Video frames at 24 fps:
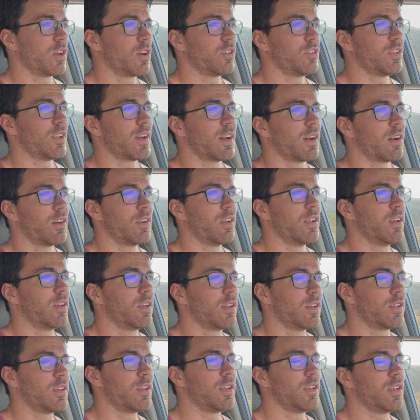
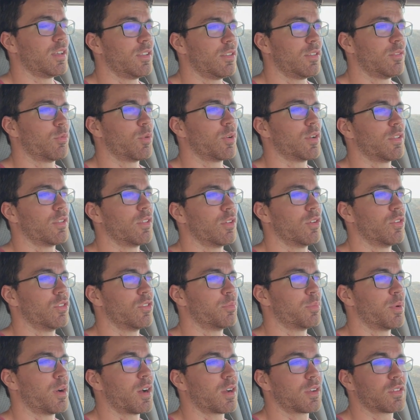down one of those
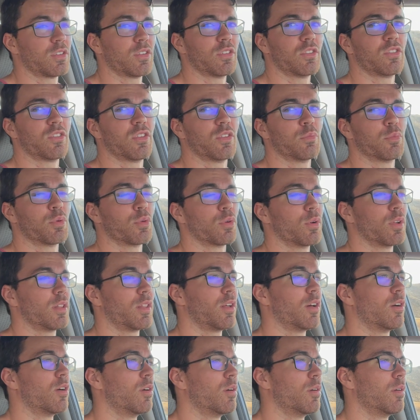boxes of
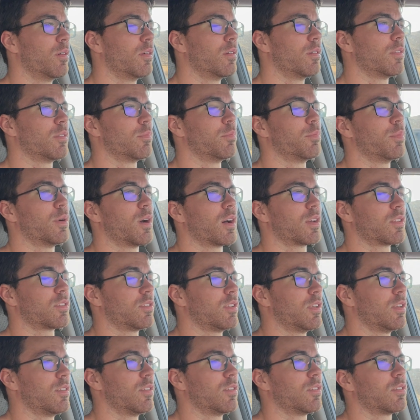Barilla
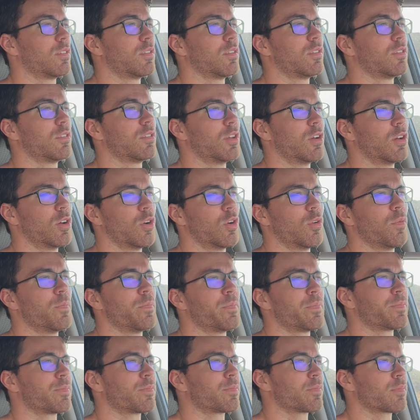pastas. So
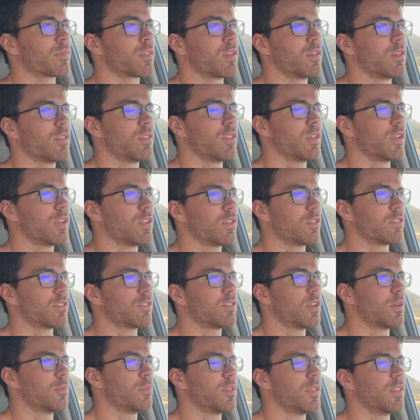I think it's
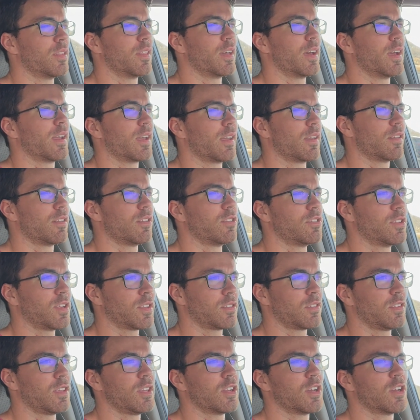something like
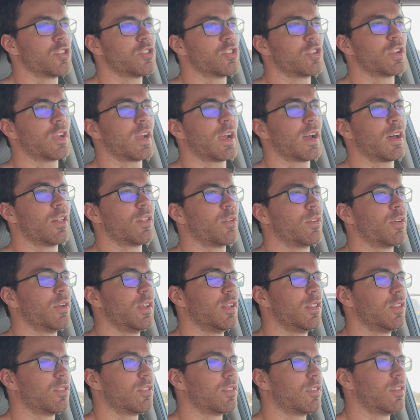1,600
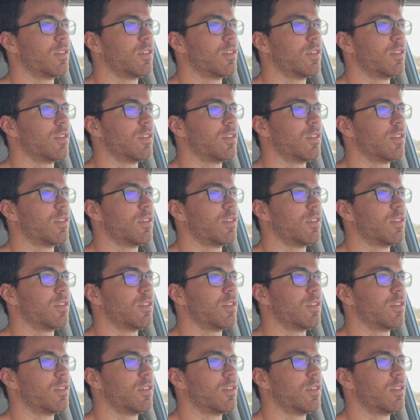calories,